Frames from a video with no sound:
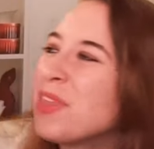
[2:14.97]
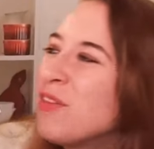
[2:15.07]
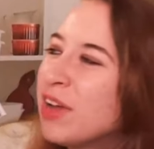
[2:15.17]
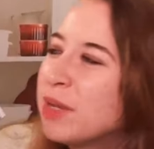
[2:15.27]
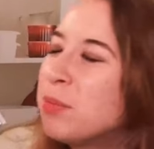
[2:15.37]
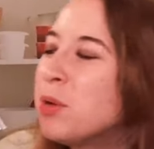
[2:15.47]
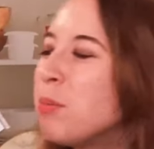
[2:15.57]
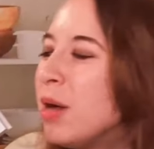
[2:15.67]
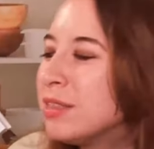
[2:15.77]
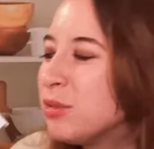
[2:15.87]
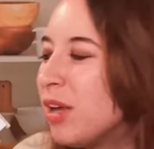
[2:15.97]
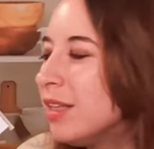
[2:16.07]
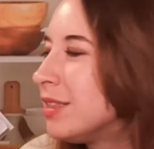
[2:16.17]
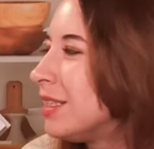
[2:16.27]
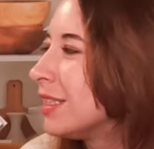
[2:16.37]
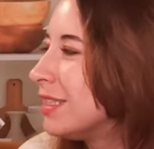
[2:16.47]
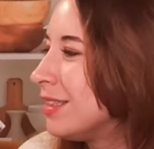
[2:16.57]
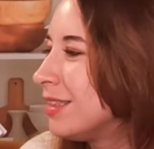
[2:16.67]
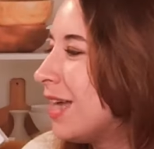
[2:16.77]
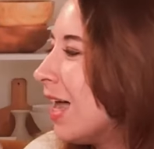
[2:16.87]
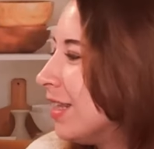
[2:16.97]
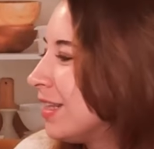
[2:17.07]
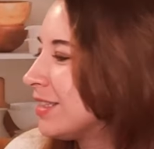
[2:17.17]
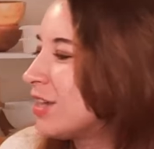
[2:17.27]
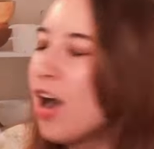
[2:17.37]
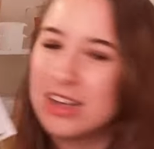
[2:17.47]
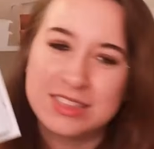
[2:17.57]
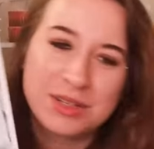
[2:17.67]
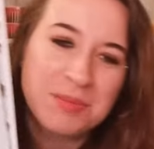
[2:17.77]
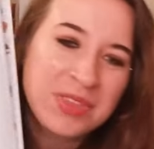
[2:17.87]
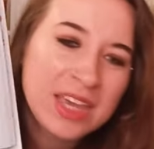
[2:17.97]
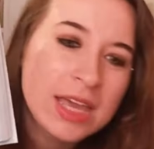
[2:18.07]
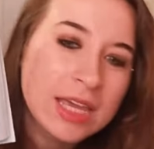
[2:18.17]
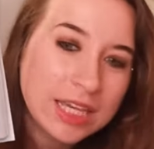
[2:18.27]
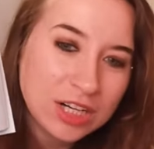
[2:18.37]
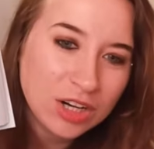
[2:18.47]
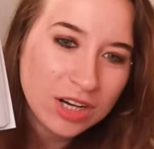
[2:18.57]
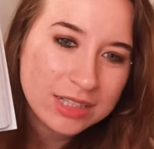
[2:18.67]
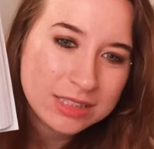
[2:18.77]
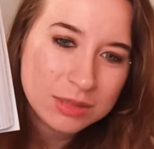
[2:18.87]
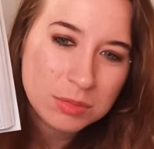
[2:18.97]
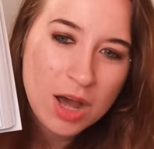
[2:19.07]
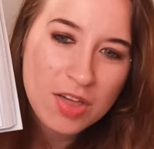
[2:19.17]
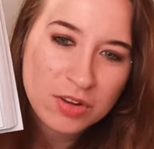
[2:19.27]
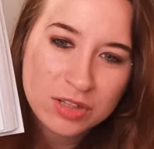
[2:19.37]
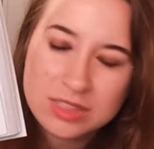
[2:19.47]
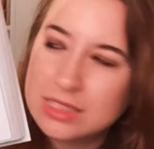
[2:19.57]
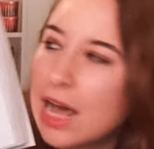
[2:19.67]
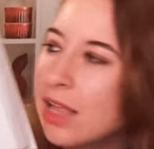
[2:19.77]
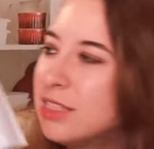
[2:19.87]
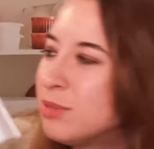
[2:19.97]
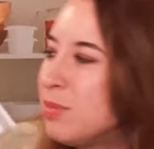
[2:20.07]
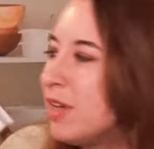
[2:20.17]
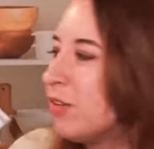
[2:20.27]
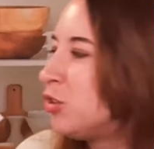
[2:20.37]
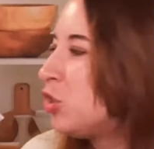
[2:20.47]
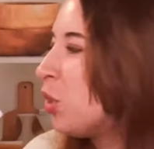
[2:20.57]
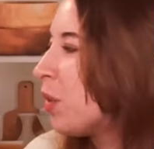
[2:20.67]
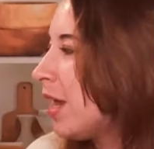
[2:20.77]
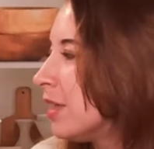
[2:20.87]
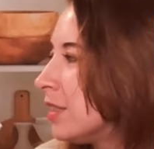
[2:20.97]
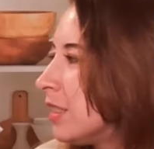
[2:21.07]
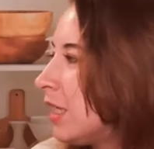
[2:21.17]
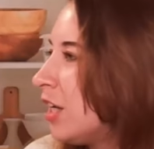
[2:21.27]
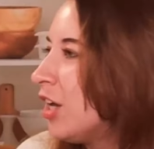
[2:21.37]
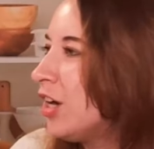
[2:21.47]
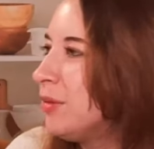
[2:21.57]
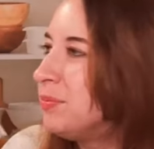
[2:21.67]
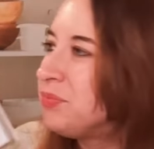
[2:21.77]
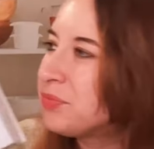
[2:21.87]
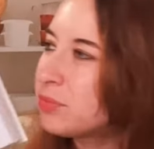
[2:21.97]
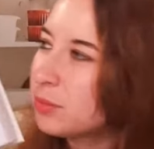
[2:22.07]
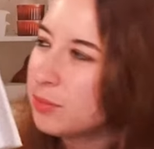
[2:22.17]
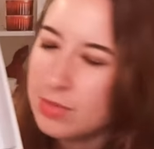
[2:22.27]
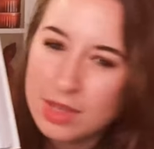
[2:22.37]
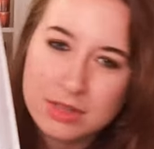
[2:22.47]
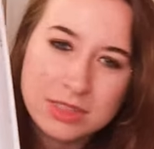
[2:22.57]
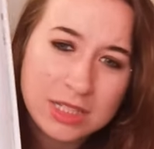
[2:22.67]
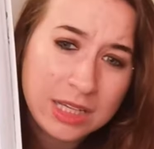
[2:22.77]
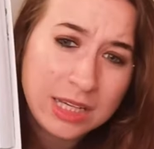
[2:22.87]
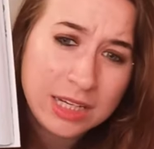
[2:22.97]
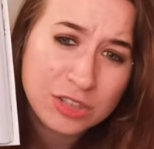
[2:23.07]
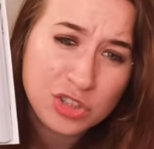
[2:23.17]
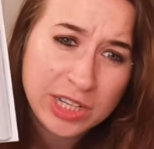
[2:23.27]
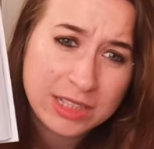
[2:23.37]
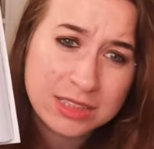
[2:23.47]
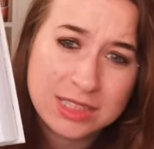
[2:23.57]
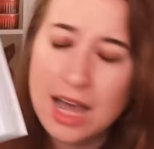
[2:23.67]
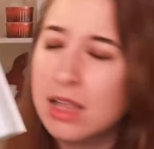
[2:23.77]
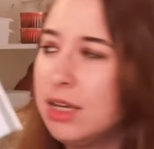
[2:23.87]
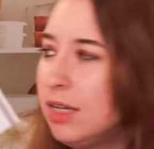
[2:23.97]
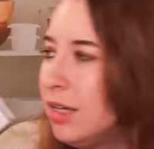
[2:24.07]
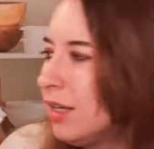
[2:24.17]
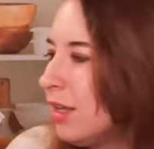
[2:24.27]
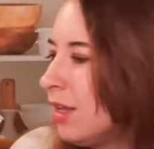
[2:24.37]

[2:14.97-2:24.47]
If I could put mozzarella sticks in a salad, that's awesome. Here is some other salads being showcased here. Tahini chicken salad.